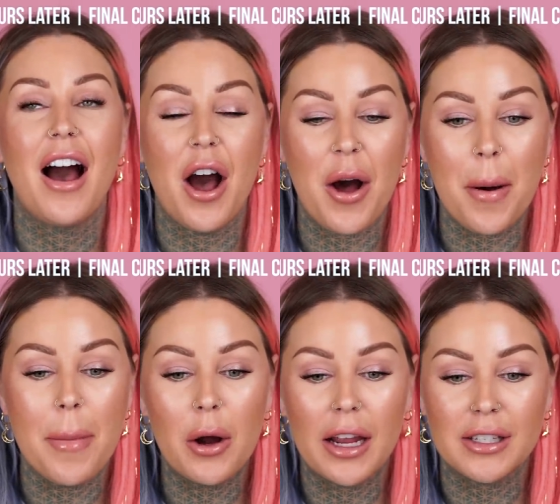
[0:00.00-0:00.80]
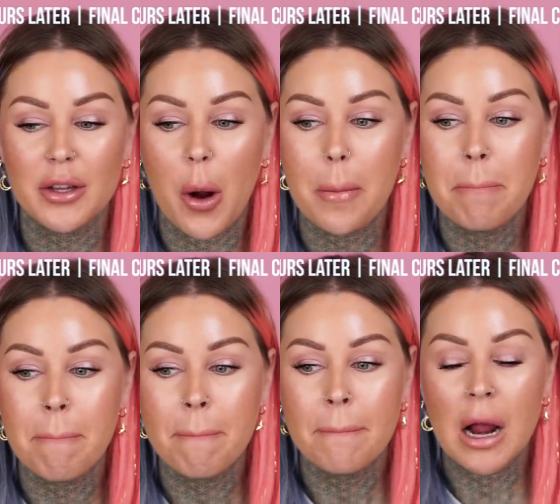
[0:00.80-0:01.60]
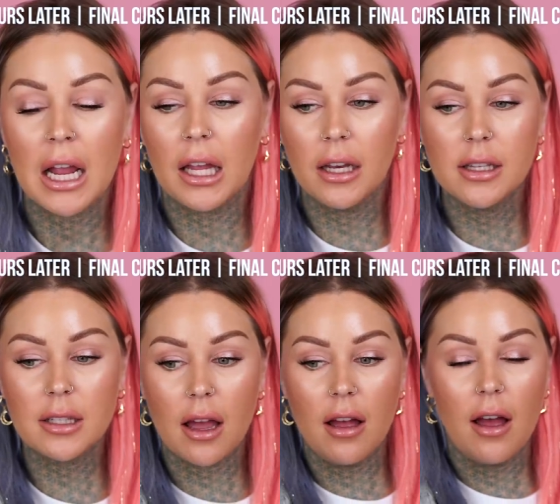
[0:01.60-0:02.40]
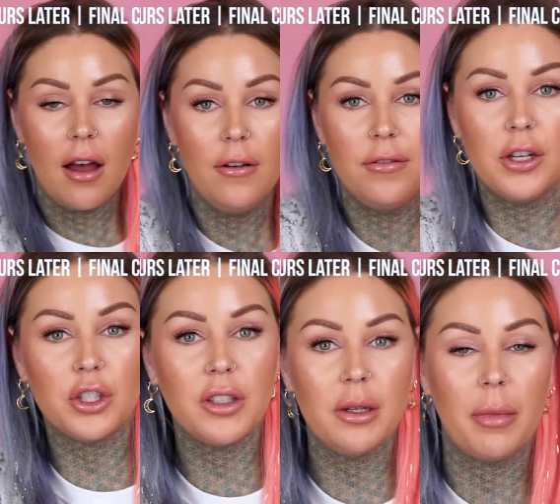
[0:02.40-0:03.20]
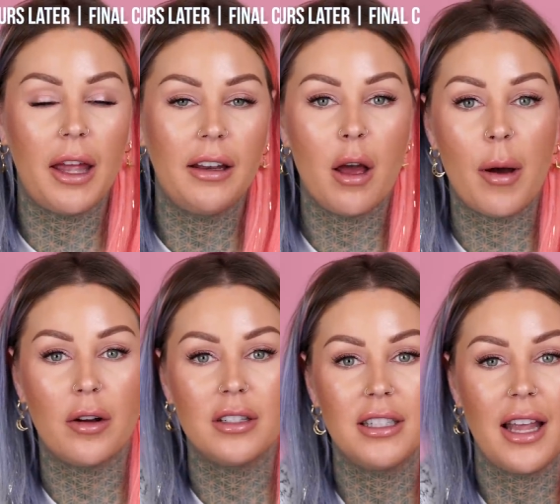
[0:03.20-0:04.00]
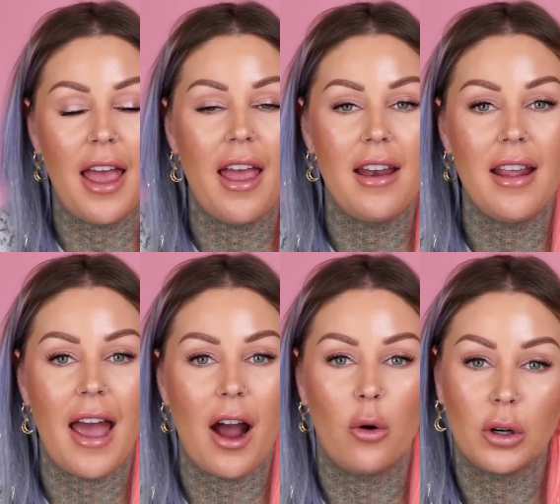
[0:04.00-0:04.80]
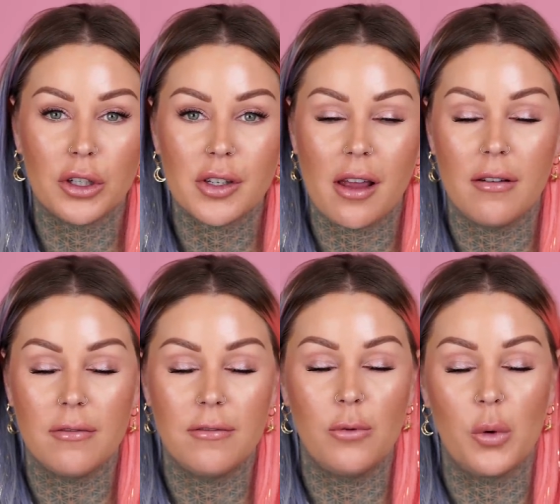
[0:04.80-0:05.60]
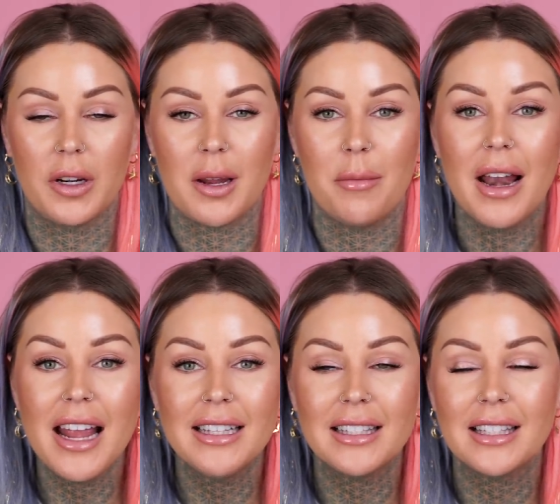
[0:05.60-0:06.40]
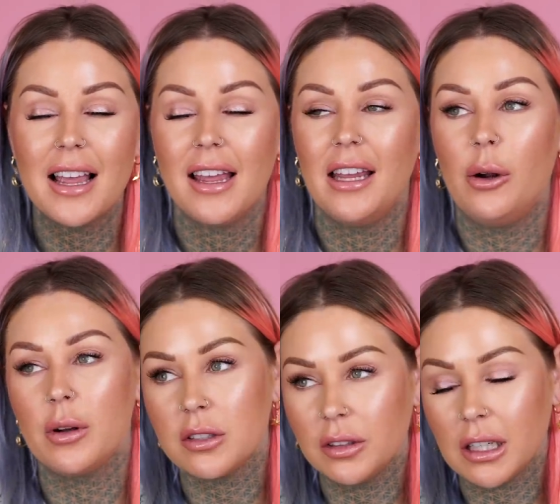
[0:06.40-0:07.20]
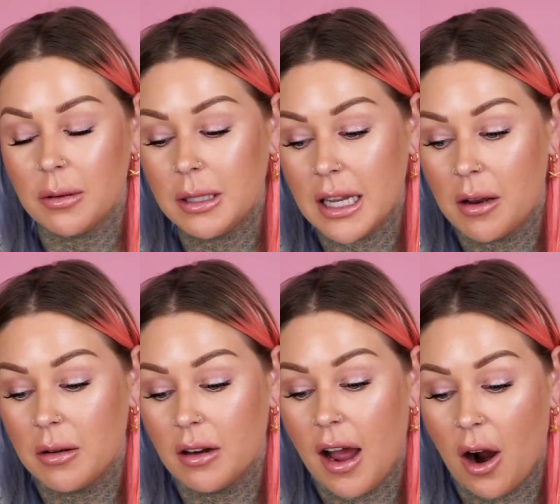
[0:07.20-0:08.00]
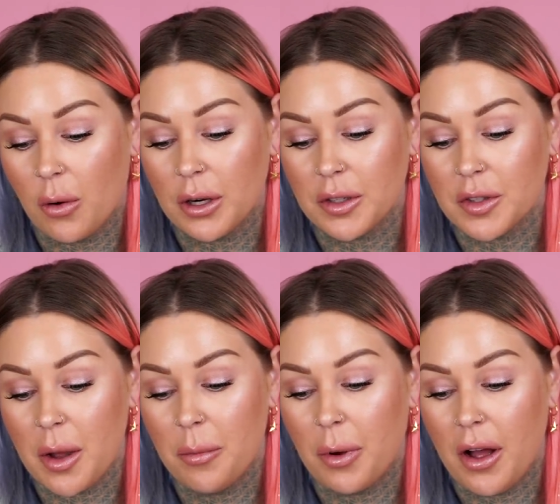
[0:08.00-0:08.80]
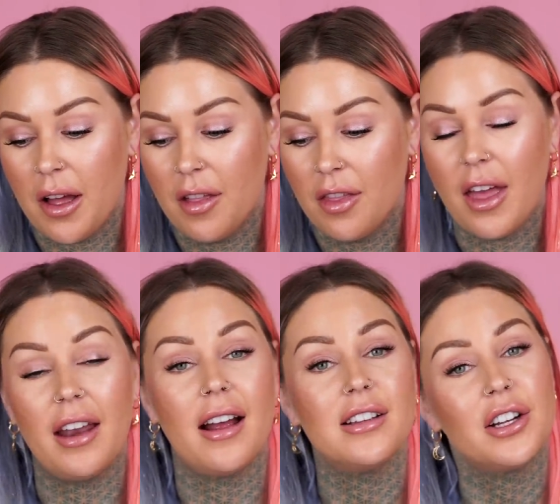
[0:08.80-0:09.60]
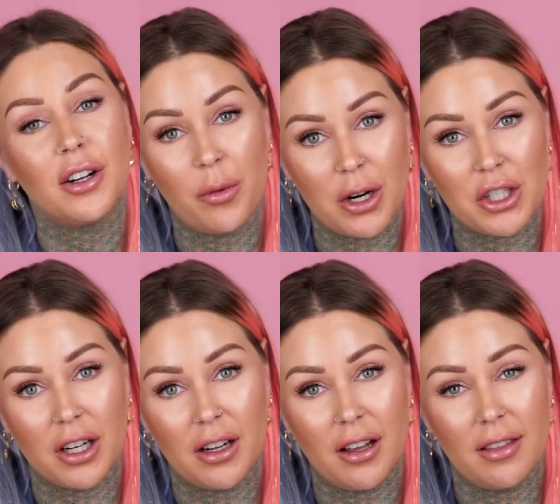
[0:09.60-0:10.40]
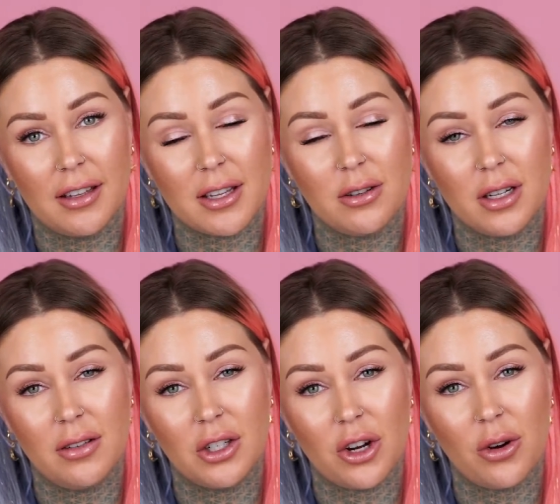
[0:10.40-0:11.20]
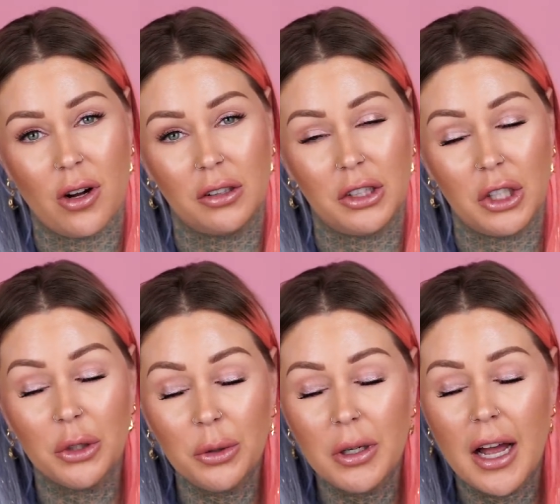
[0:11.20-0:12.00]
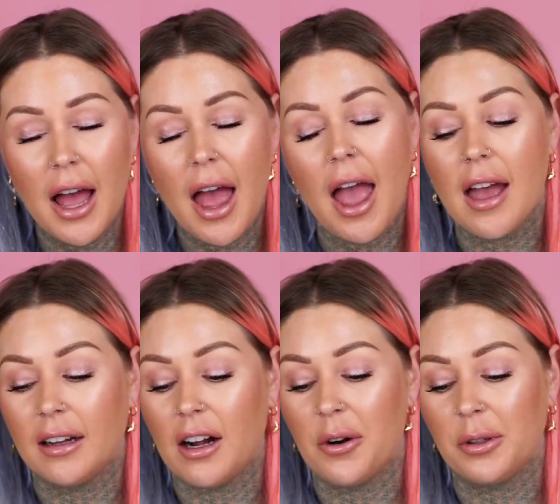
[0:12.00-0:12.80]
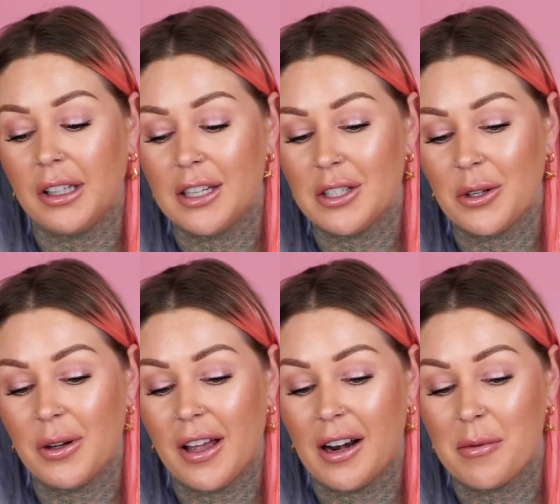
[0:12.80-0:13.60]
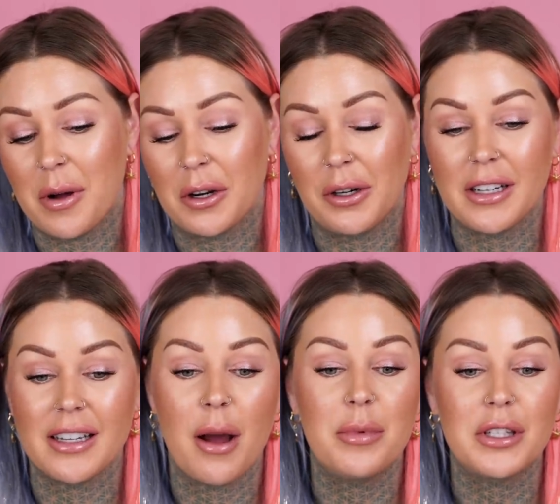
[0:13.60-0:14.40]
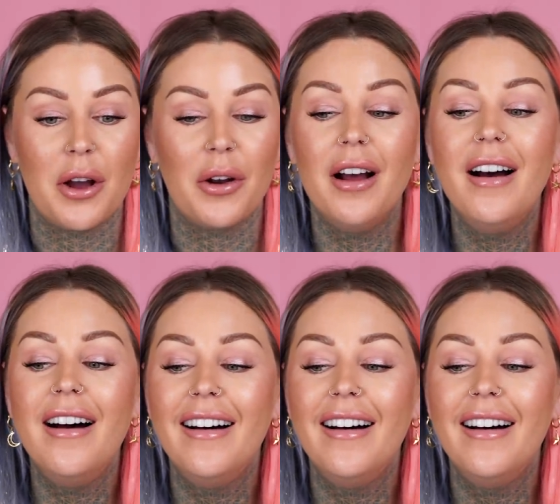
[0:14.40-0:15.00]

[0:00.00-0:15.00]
Okay, so it has officially been about 10 hours and 40 minutes. It was only gonna be 10 hours, but then I started watching this new TV show called You and got really into it, and I'm on a crazy episode. So